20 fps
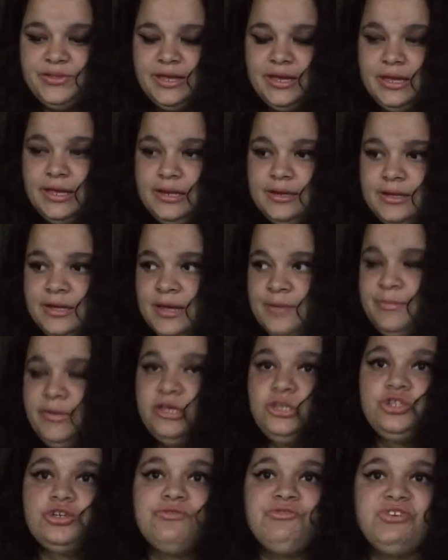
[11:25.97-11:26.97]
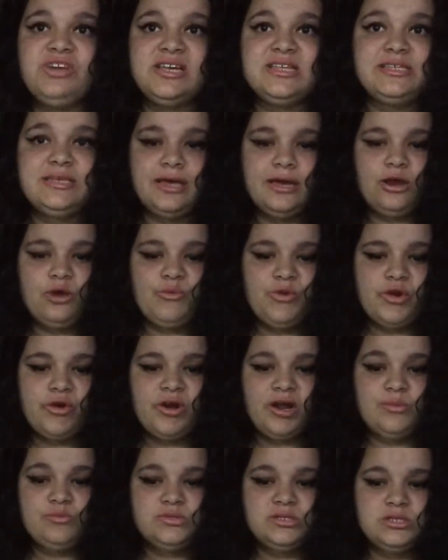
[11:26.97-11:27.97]
And make sure if you guys get hermit
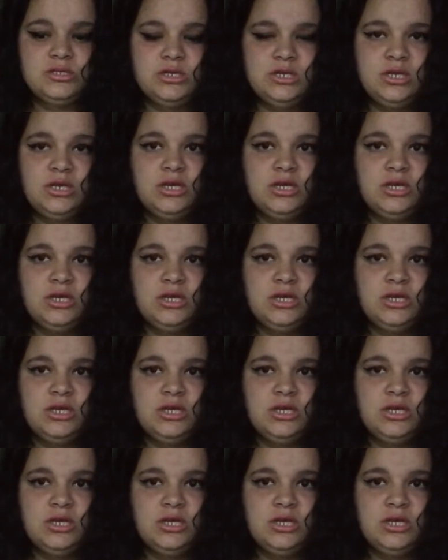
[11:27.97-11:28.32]
crabs,